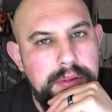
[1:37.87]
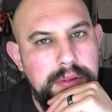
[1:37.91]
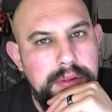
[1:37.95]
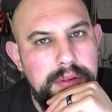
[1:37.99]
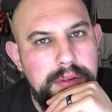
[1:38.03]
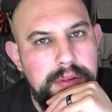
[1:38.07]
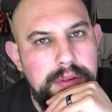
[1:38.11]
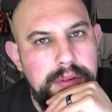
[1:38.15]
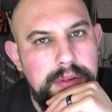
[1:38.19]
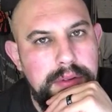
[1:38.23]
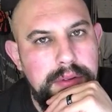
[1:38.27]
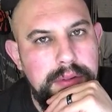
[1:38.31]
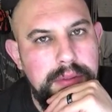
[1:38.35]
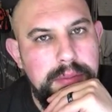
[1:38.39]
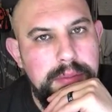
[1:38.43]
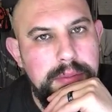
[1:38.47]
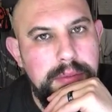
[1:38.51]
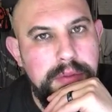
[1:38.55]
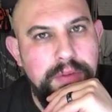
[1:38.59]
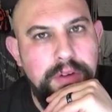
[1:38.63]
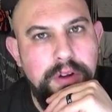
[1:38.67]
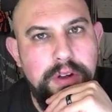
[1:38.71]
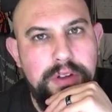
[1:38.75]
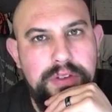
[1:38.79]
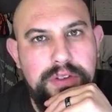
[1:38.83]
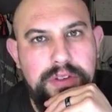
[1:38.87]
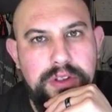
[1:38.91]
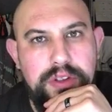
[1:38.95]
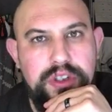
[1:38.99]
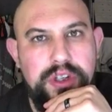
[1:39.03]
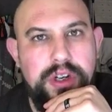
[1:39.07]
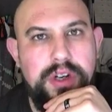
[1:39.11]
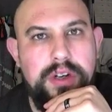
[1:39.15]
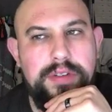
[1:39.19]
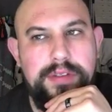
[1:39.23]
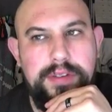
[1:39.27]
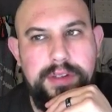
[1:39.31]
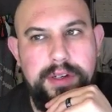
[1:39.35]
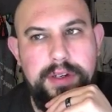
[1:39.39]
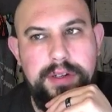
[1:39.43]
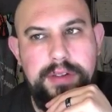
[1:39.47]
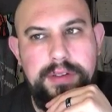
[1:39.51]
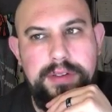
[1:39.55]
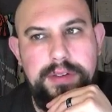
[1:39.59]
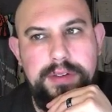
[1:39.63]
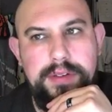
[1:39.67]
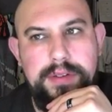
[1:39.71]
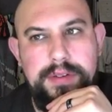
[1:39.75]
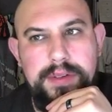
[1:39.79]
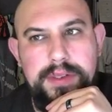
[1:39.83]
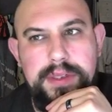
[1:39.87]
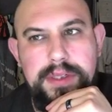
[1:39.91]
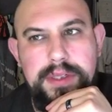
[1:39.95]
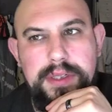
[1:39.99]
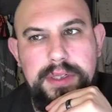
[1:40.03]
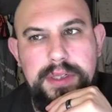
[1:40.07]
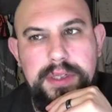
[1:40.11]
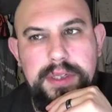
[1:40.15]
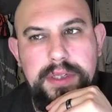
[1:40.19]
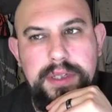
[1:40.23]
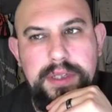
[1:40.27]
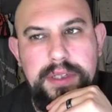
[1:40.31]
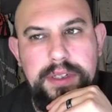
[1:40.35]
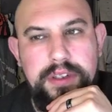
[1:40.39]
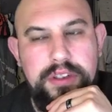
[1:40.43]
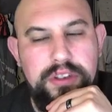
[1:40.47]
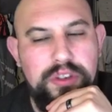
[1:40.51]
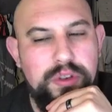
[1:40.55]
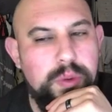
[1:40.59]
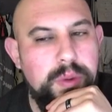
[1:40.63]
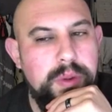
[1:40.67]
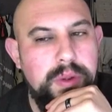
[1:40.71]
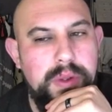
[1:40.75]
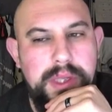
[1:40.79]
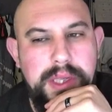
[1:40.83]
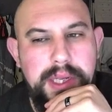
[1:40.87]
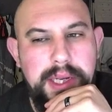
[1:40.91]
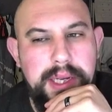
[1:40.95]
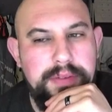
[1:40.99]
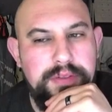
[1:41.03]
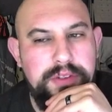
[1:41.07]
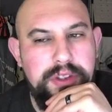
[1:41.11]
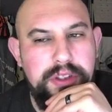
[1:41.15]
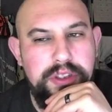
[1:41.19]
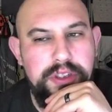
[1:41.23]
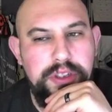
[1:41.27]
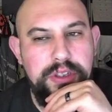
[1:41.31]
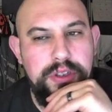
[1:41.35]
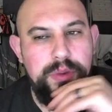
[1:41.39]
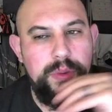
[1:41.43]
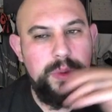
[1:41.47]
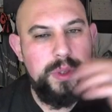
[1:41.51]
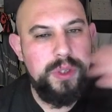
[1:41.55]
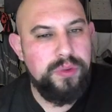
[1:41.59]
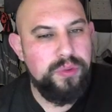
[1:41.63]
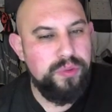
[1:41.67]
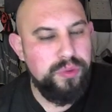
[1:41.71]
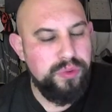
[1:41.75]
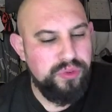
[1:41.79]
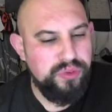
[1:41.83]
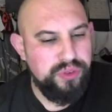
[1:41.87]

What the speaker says: we've lost the Charizard. Because all you have to do is retreat